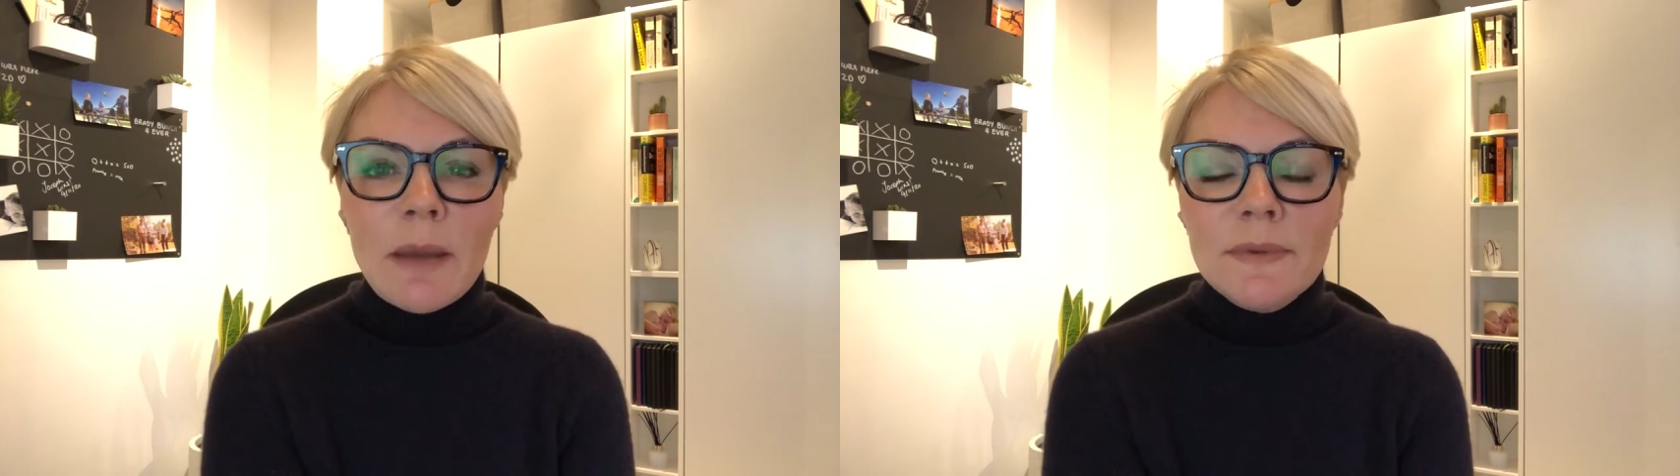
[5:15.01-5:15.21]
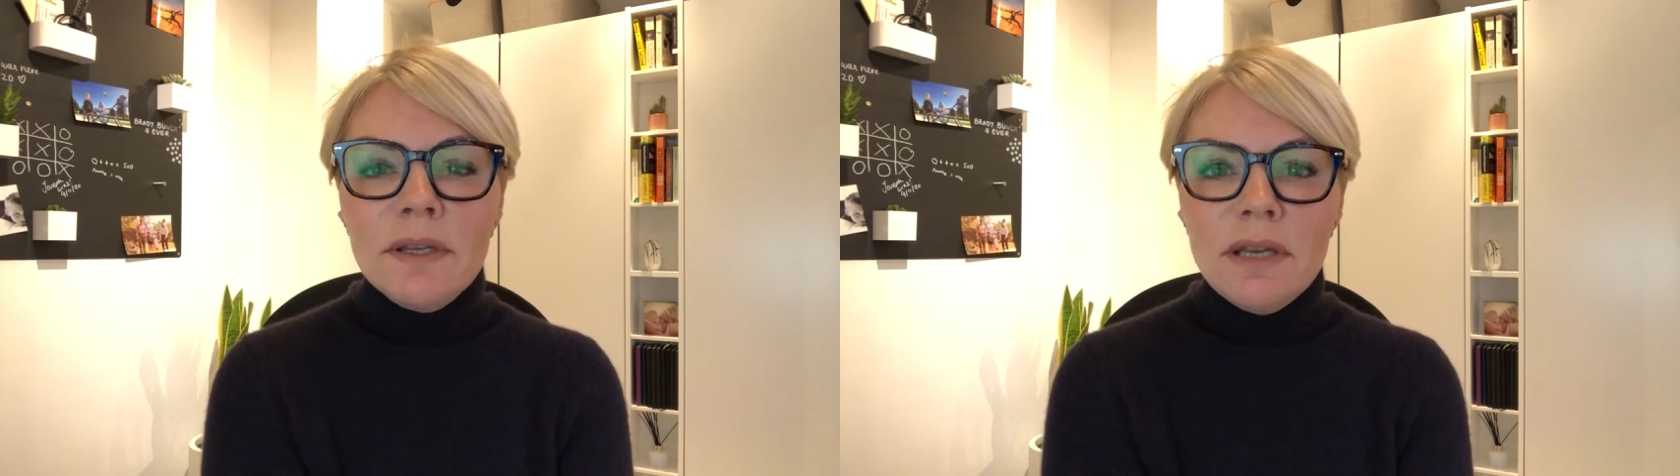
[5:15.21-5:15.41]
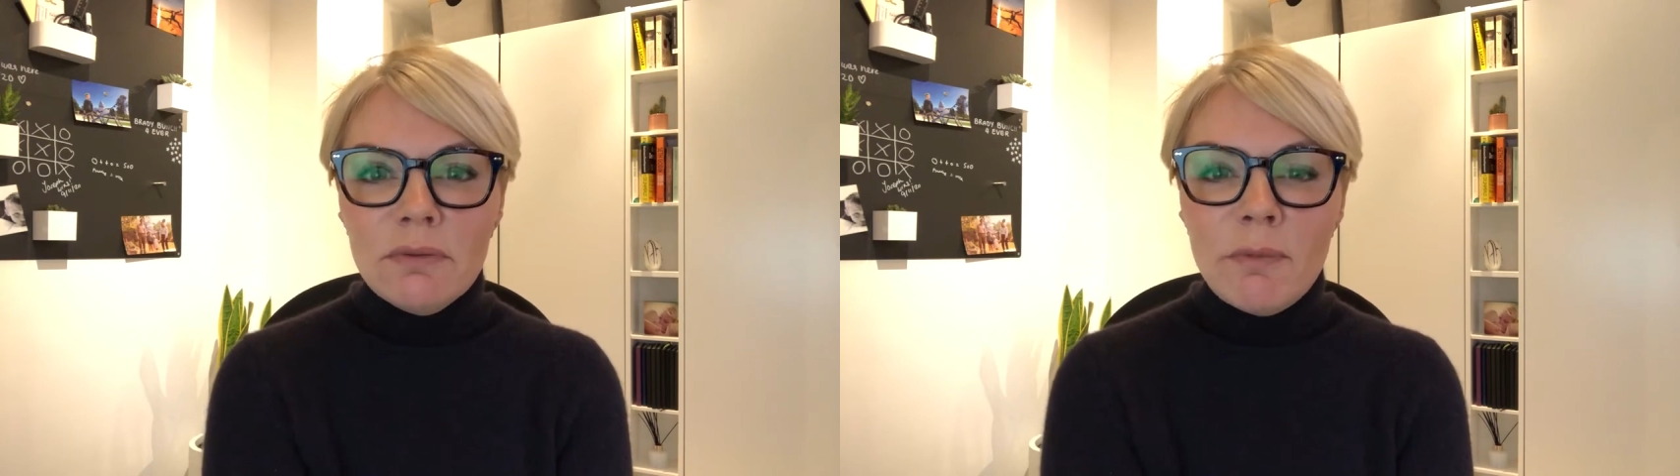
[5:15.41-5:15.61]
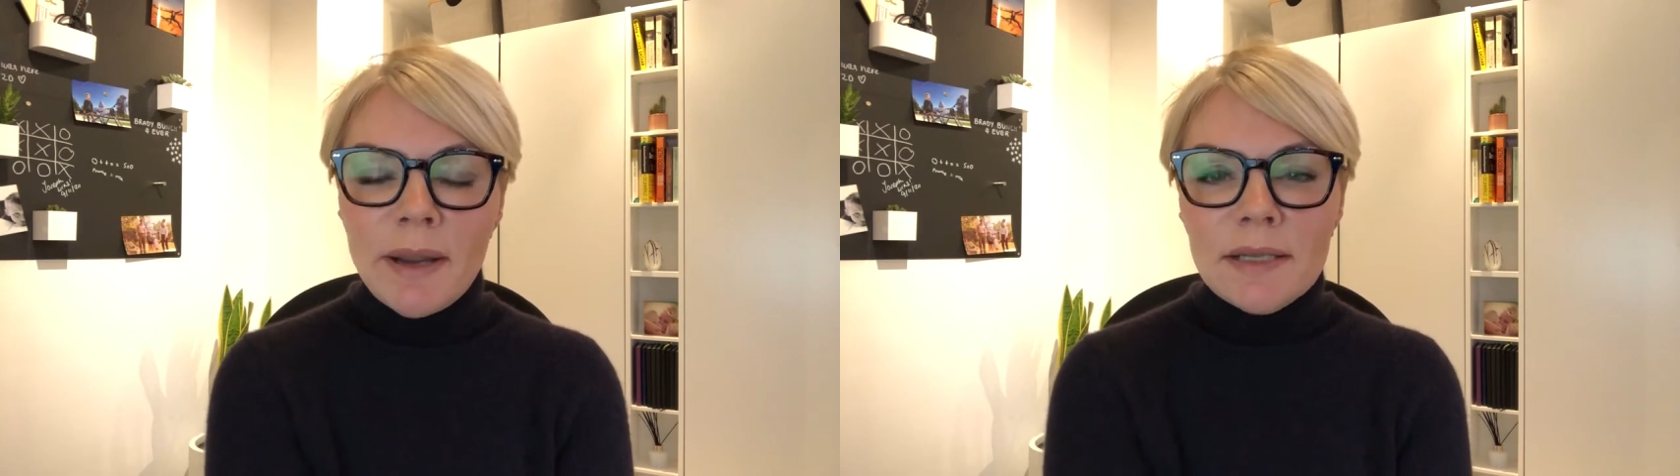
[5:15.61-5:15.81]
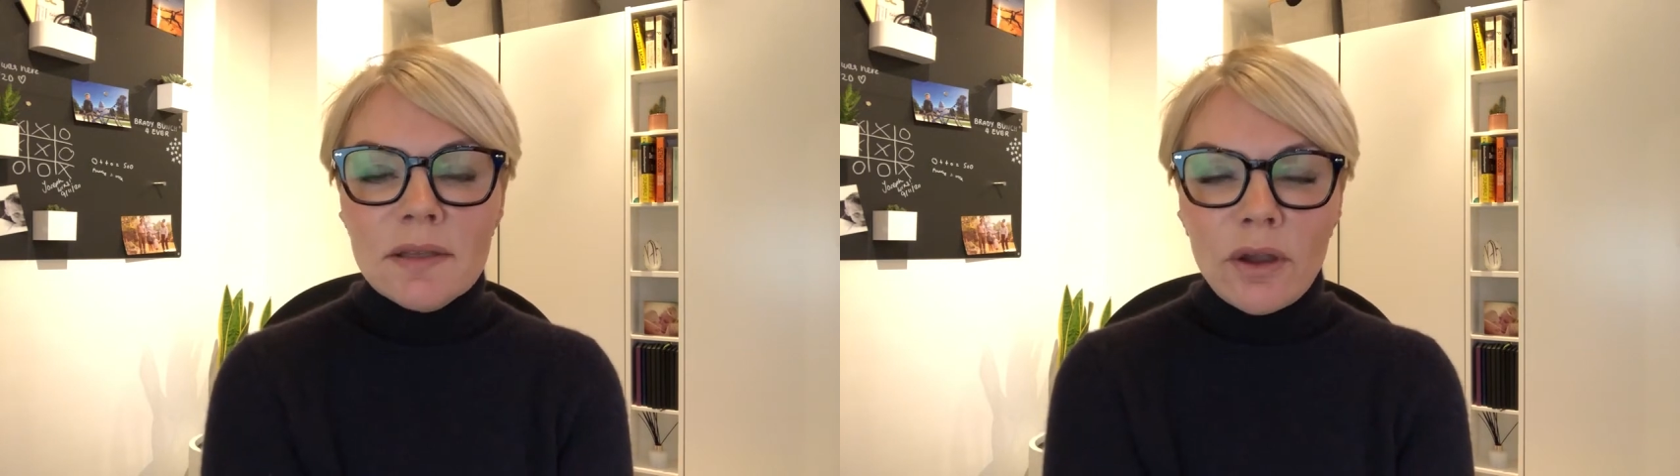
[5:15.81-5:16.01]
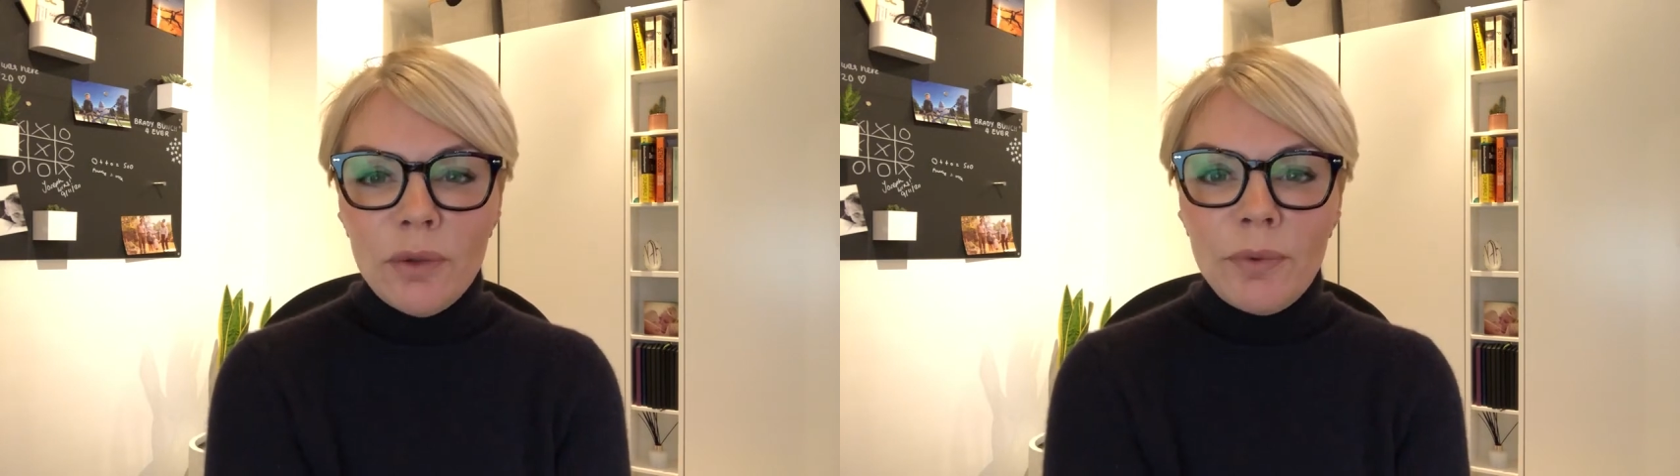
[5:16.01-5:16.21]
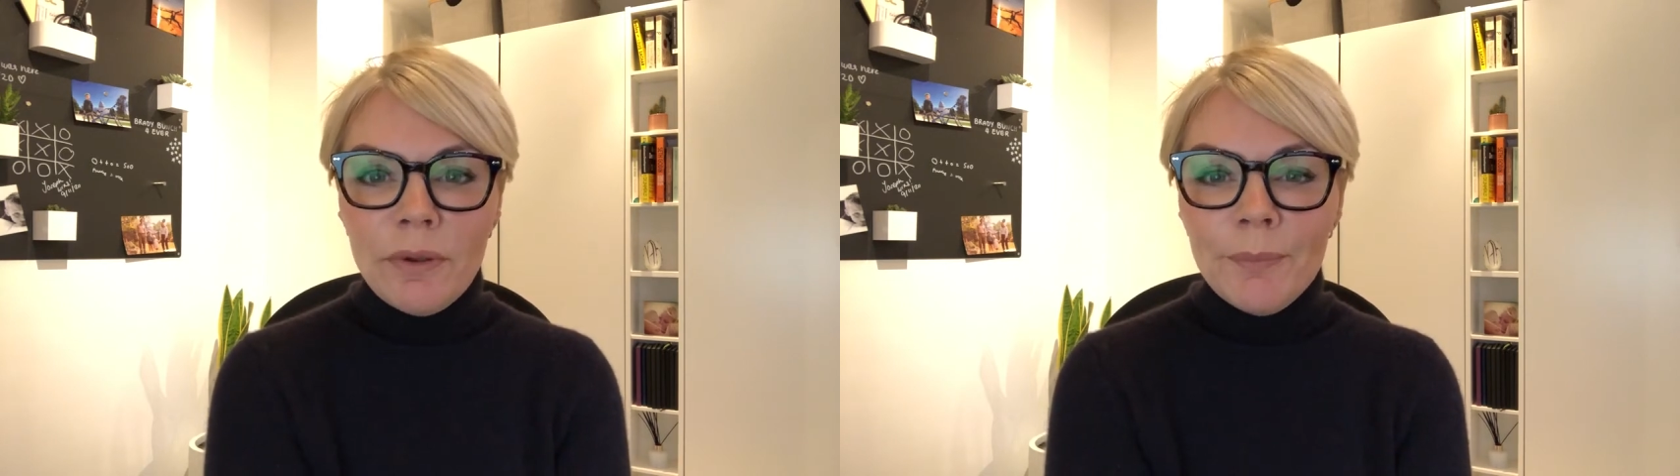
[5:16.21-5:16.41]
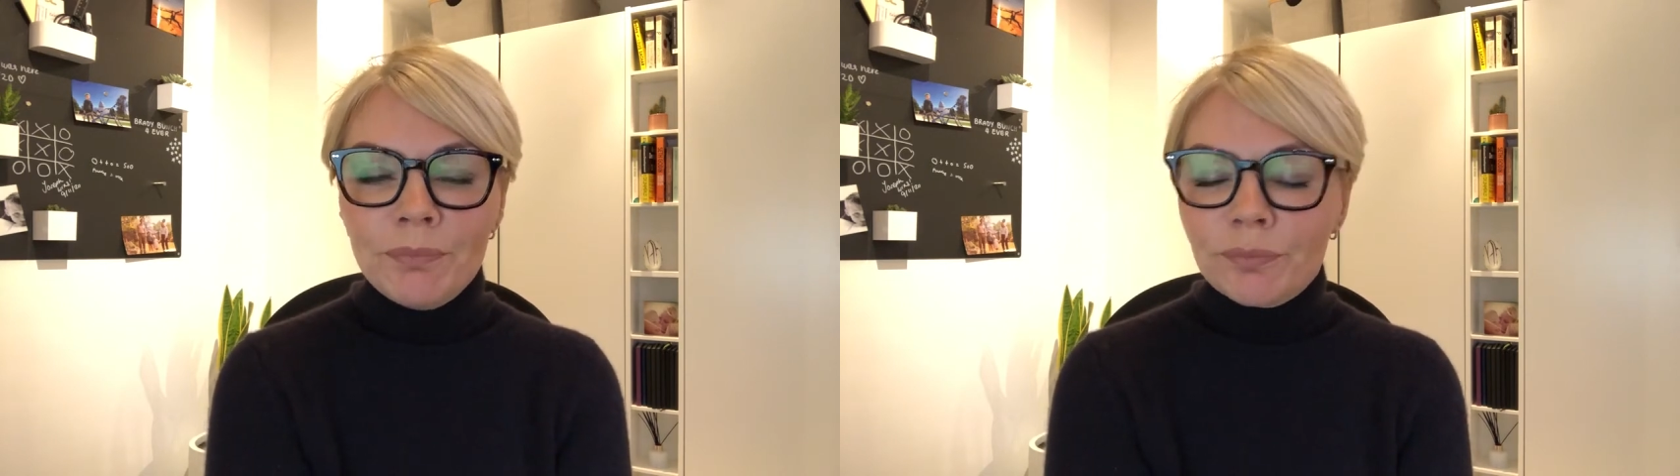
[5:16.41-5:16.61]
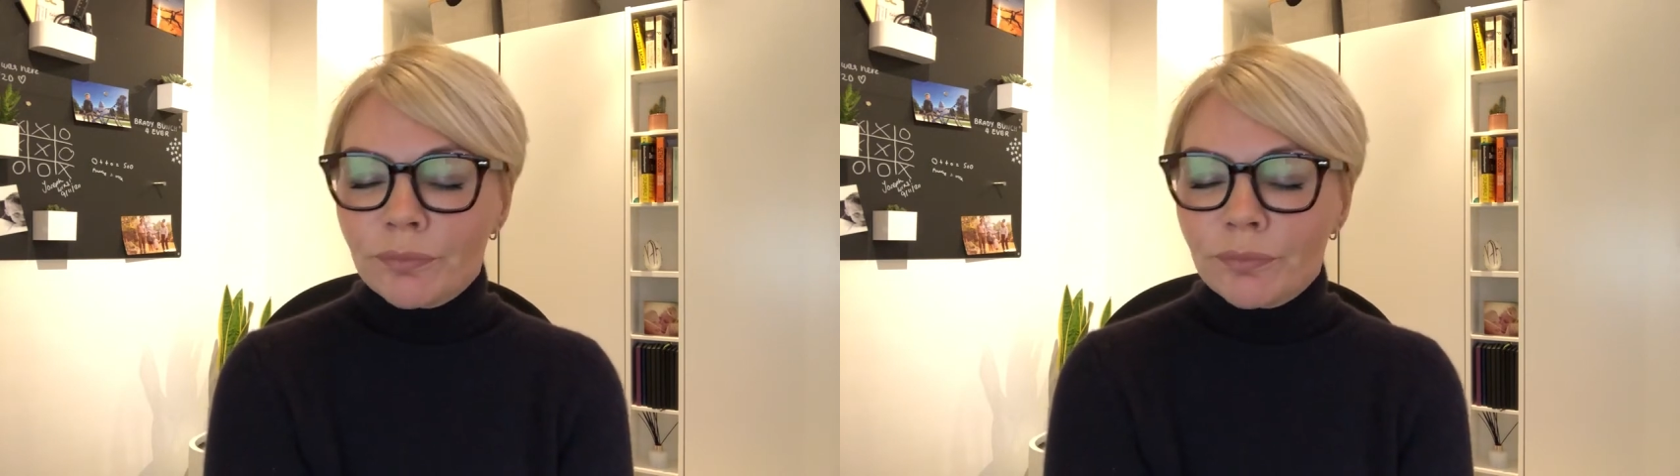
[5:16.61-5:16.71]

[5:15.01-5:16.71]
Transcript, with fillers: absolutely remains open,